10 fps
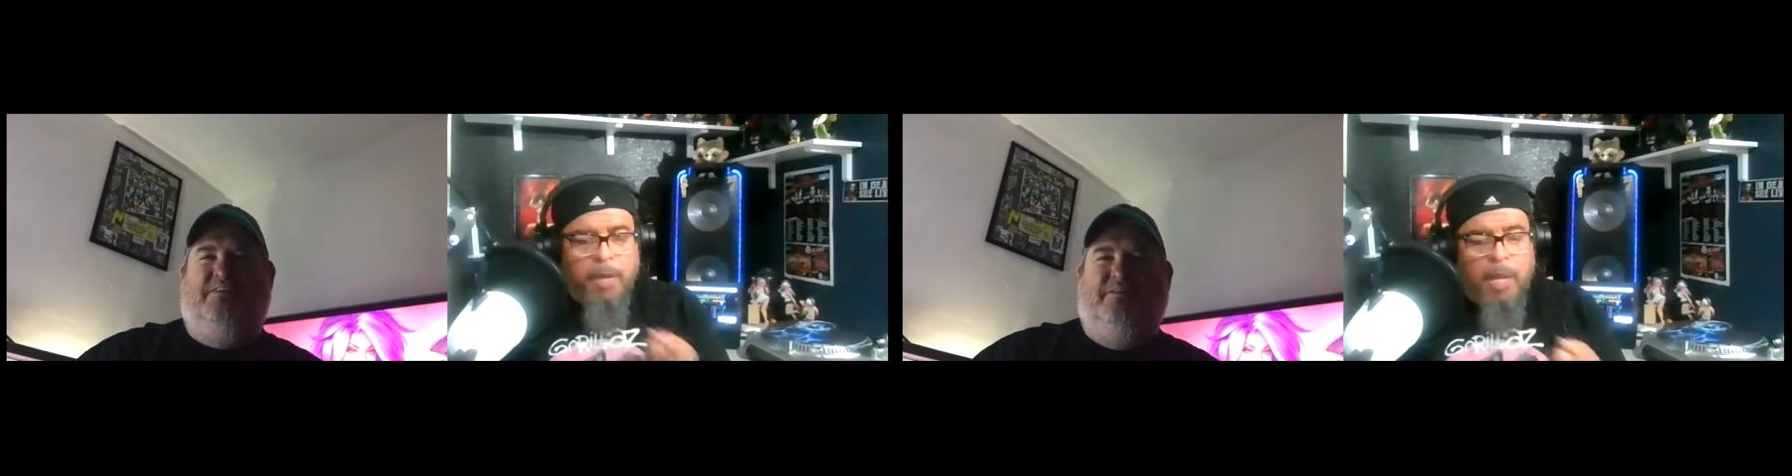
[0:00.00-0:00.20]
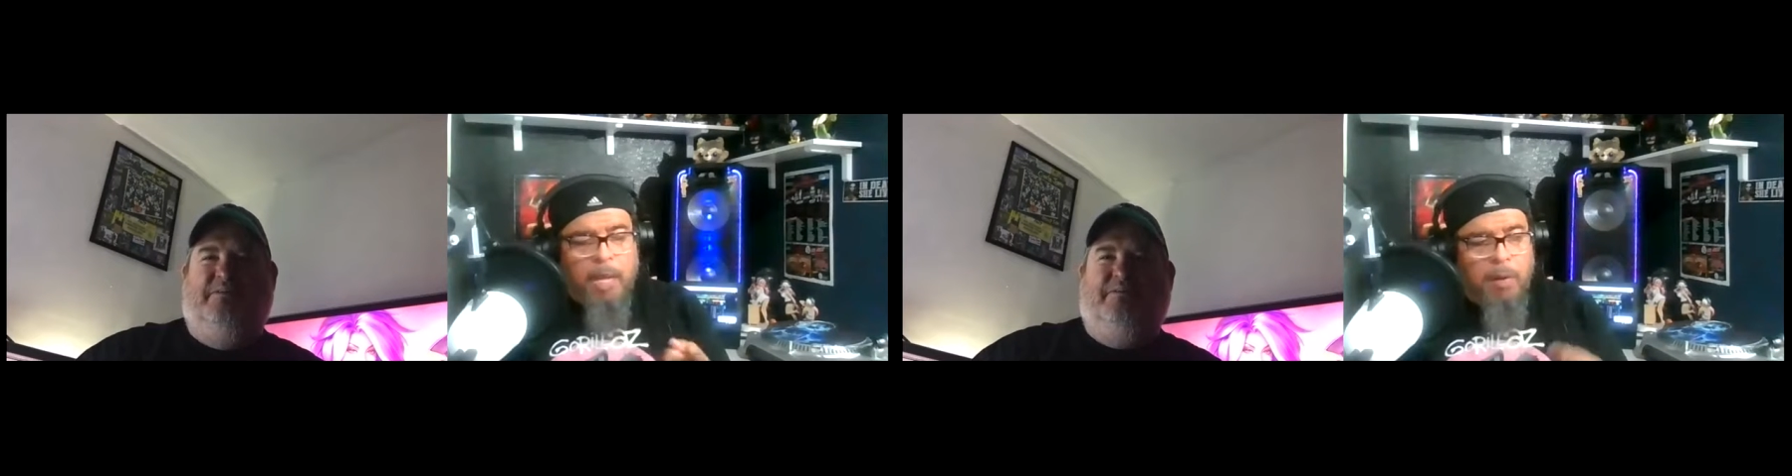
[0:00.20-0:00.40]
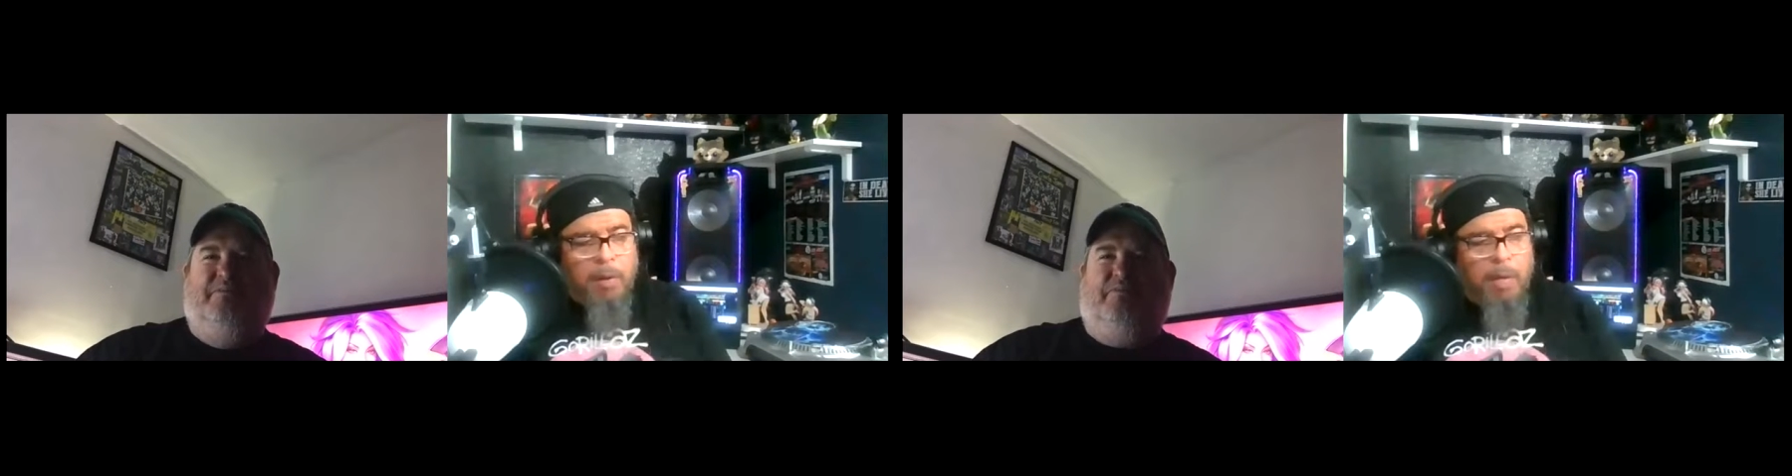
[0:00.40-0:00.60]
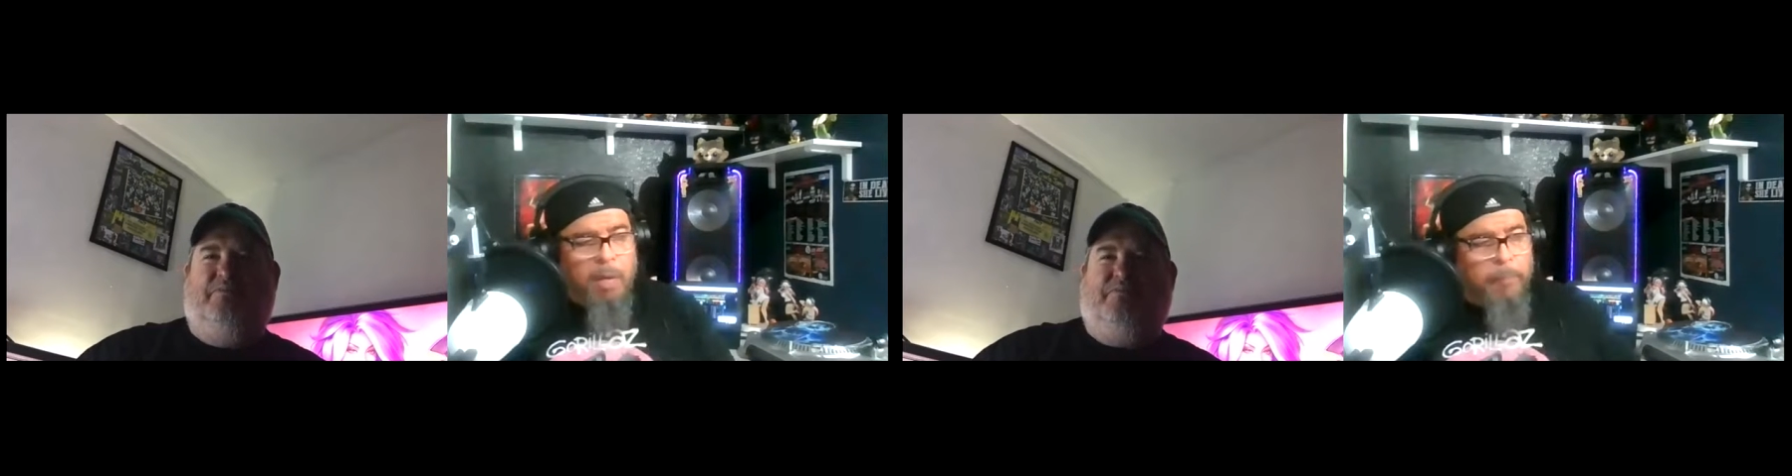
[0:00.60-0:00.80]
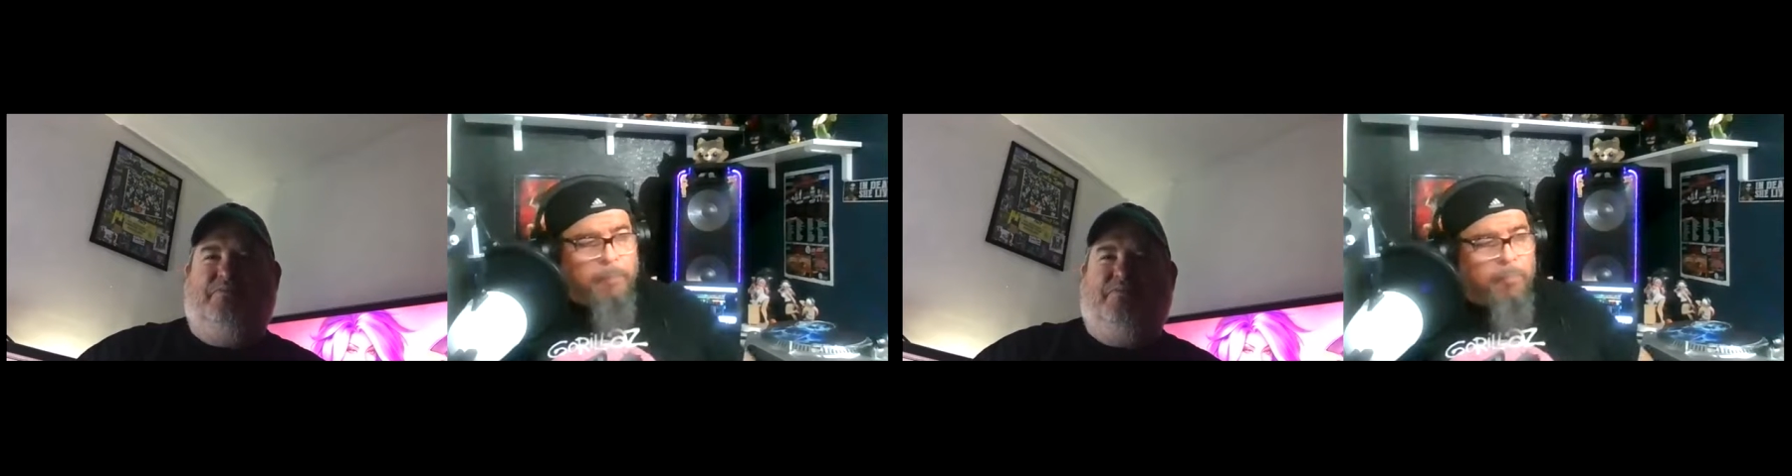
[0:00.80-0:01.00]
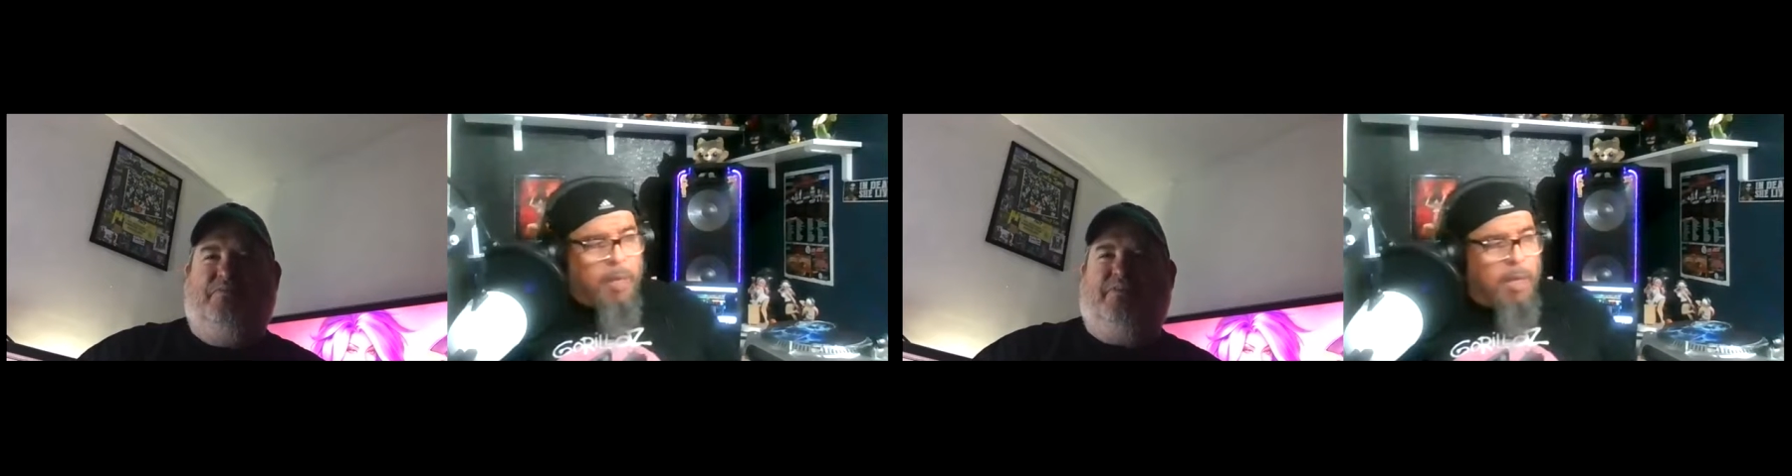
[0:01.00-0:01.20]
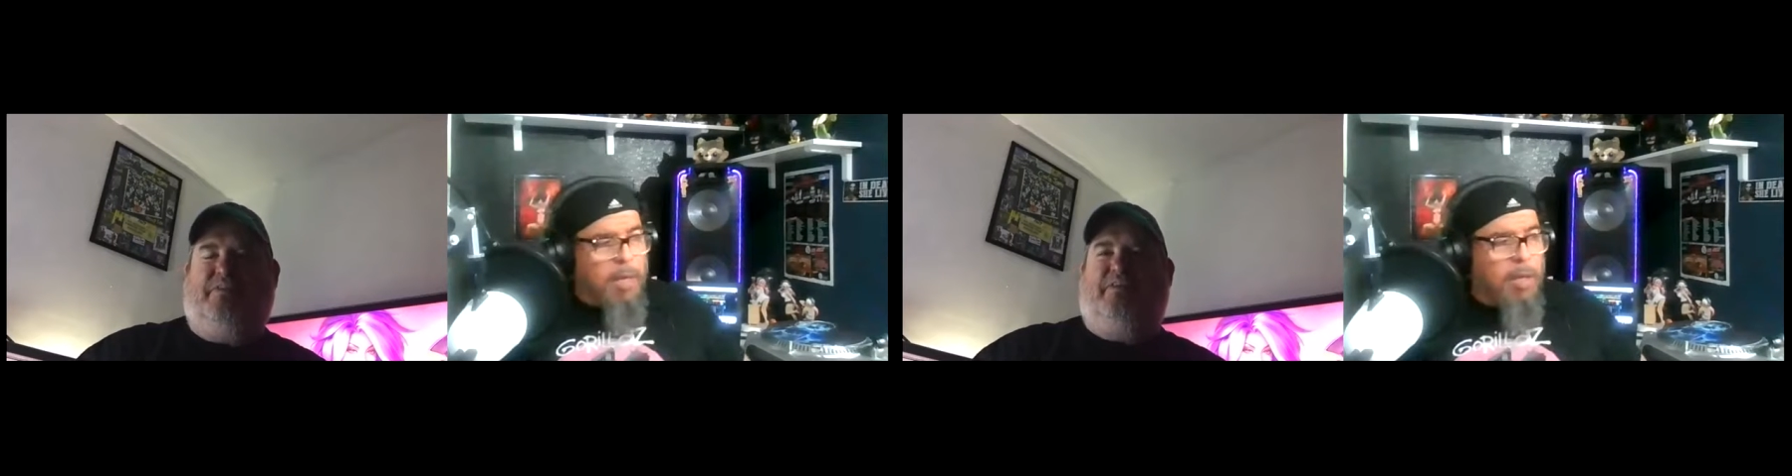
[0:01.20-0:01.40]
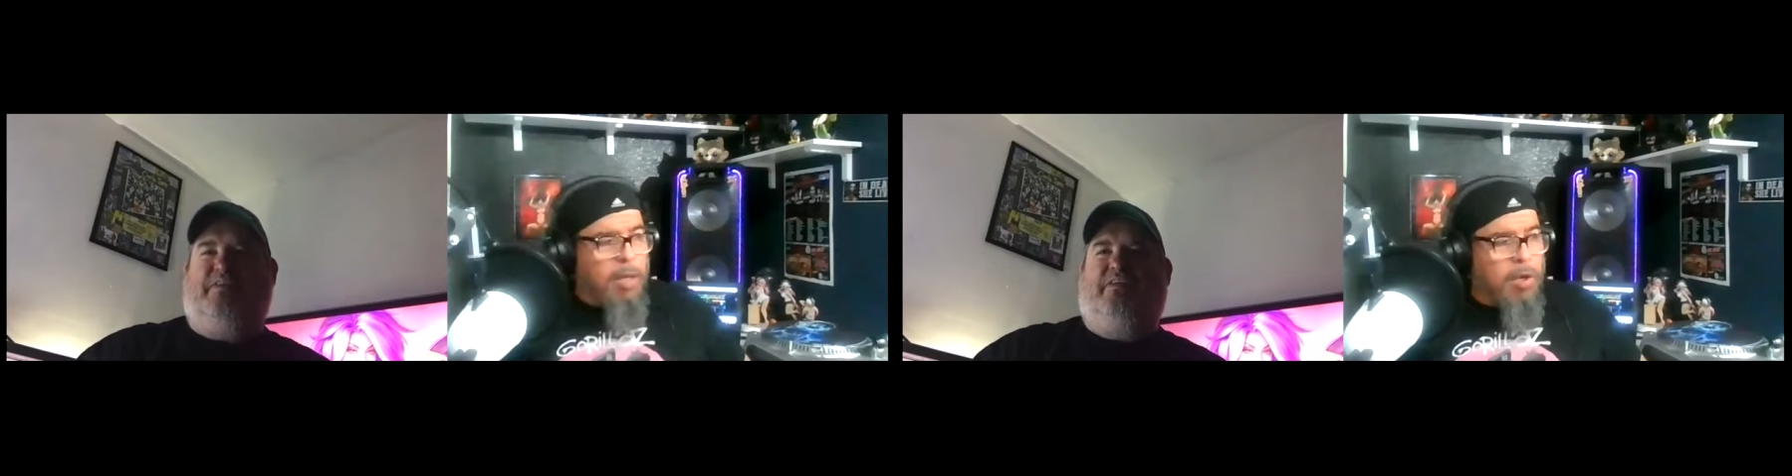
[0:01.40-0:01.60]
And
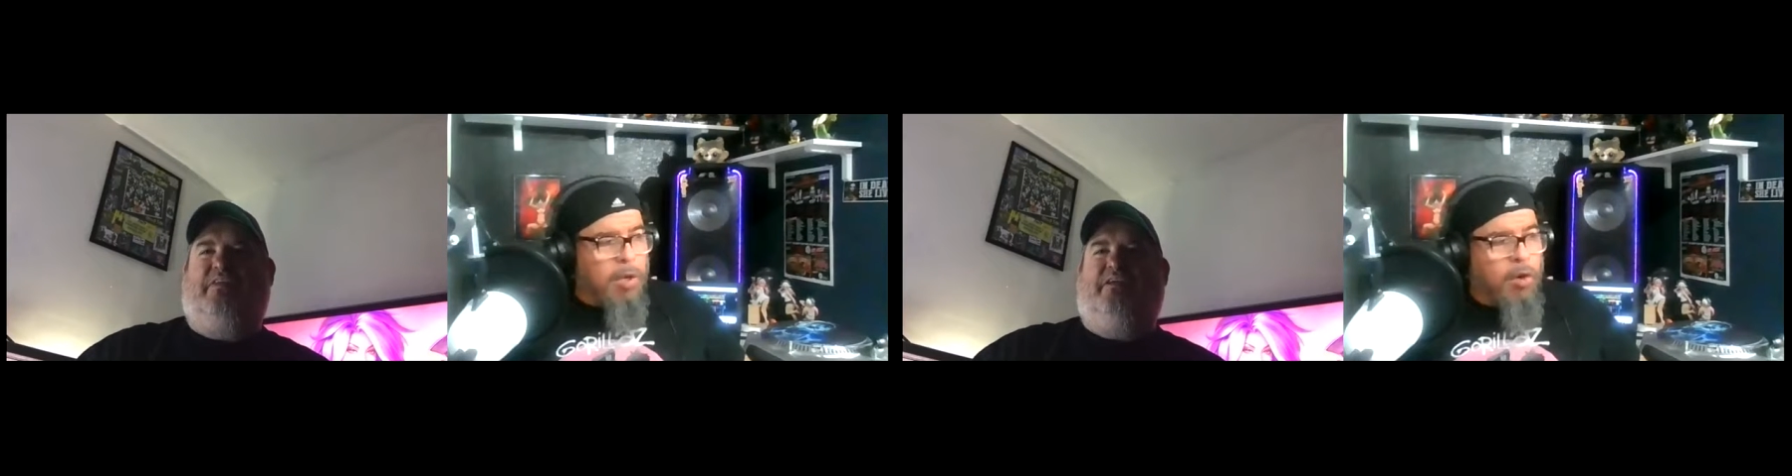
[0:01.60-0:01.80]
you're